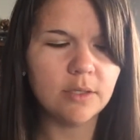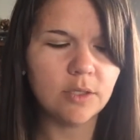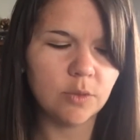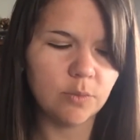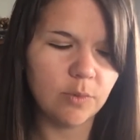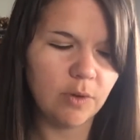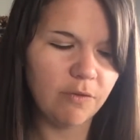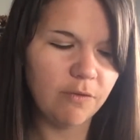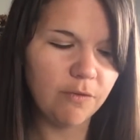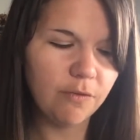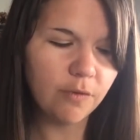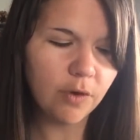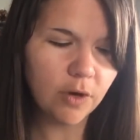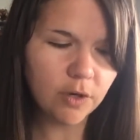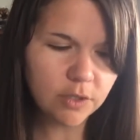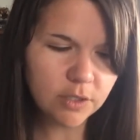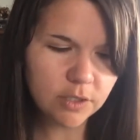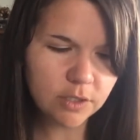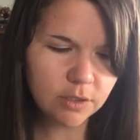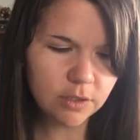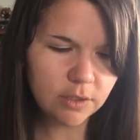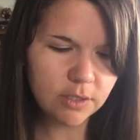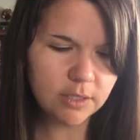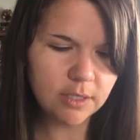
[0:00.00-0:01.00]
So we
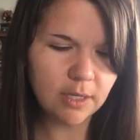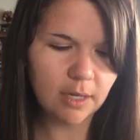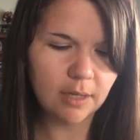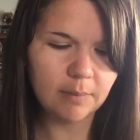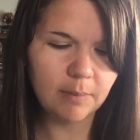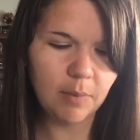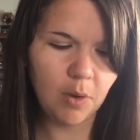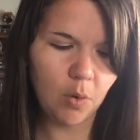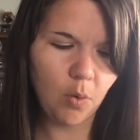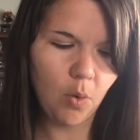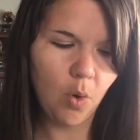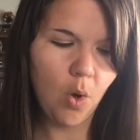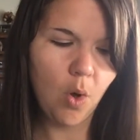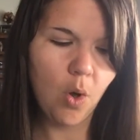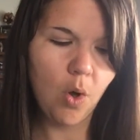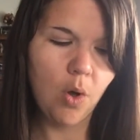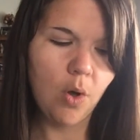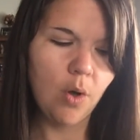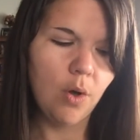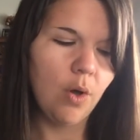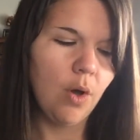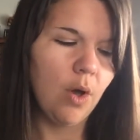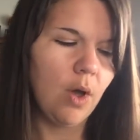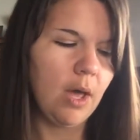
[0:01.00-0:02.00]
first started talking about
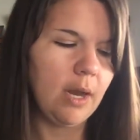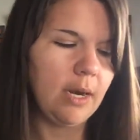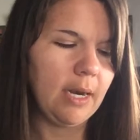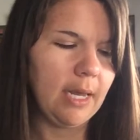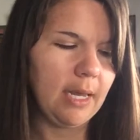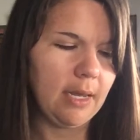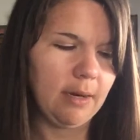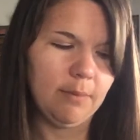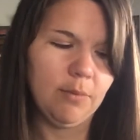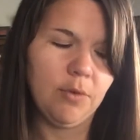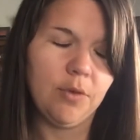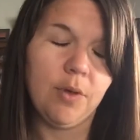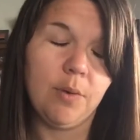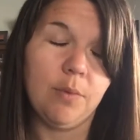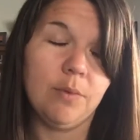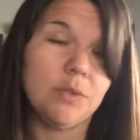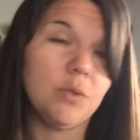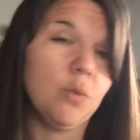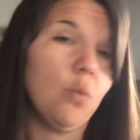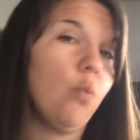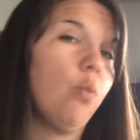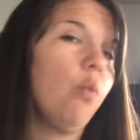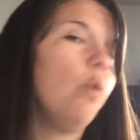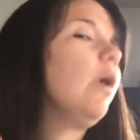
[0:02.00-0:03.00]
an animal that
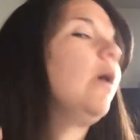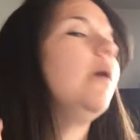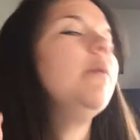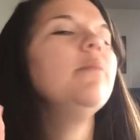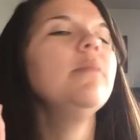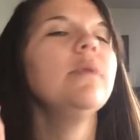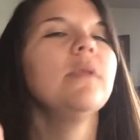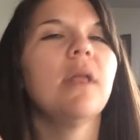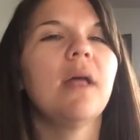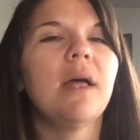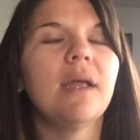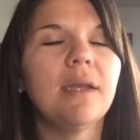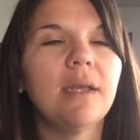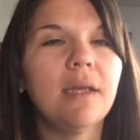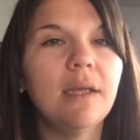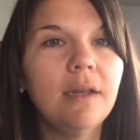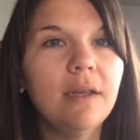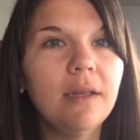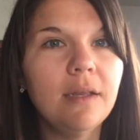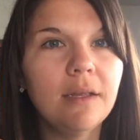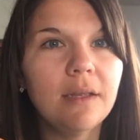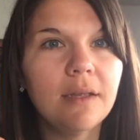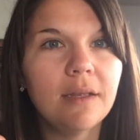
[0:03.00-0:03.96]
was warm-blooded